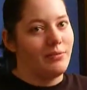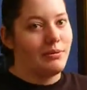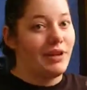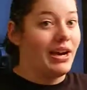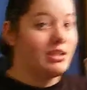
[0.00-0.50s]
I
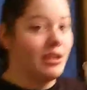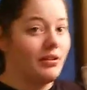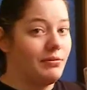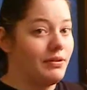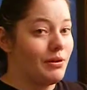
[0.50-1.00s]
put my
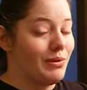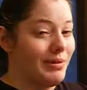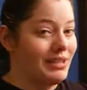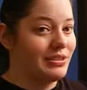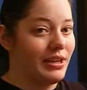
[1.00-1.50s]
eyeshadow on before my
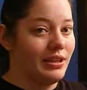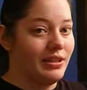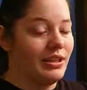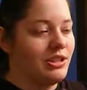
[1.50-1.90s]
mascara.